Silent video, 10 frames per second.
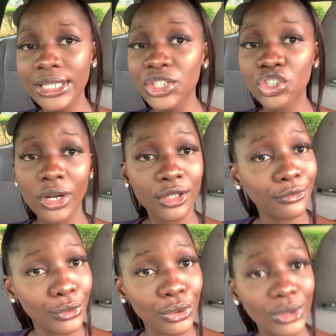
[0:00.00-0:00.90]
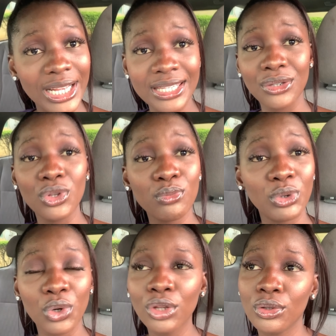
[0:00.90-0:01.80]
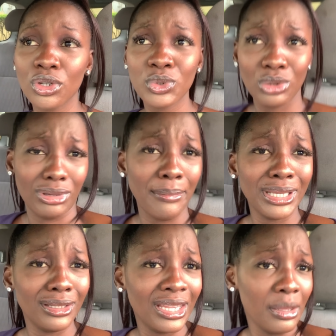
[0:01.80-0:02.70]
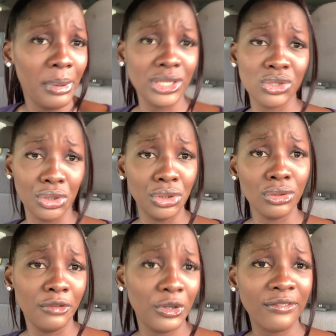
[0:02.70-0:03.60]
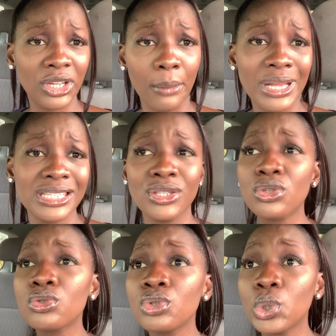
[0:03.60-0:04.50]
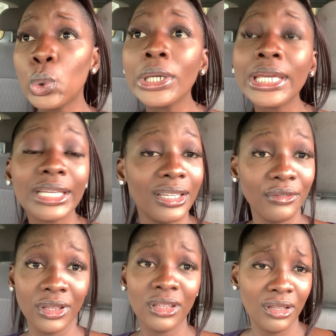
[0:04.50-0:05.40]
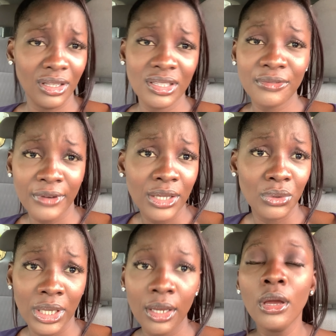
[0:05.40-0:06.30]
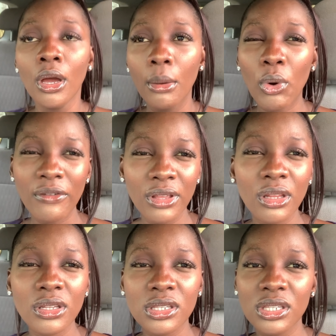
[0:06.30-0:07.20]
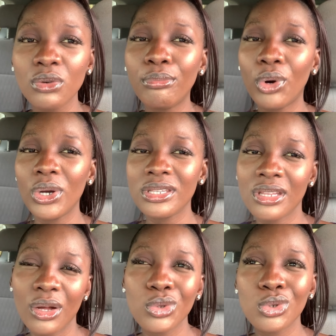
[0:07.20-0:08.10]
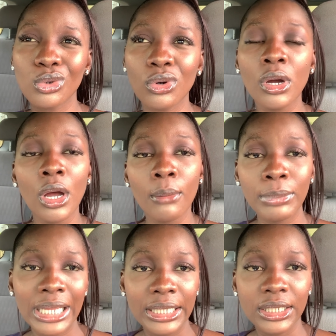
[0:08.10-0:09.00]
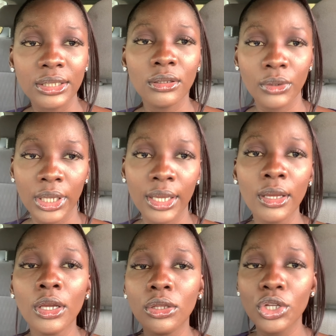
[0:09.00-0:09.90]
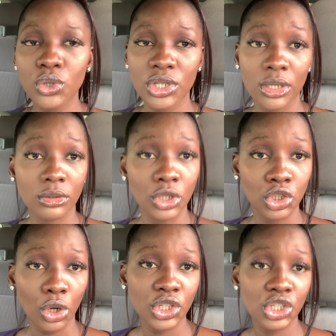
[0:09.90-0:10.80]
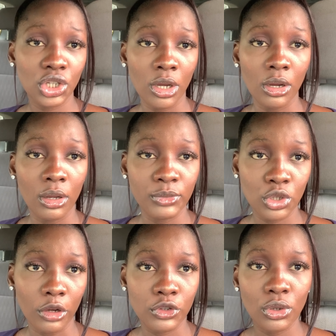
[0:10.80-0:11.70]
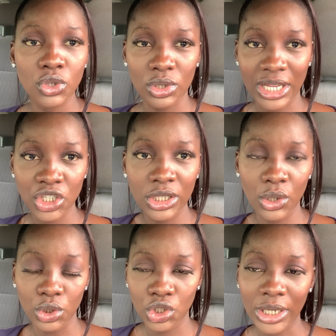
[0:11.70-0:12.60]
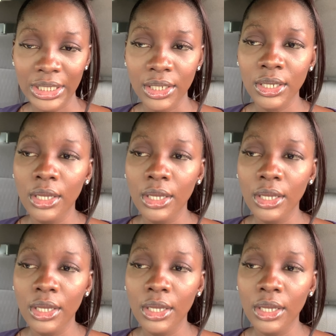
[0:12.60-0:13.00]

is stressful. You now say you want to be cooking on top. So I mean, it depends on you. If you have the capacity to do the cooking and everything, then it's fine. Okay, but everything is still boils down to planning. Okay, you know, it was a church stuff, so it was actually contracted.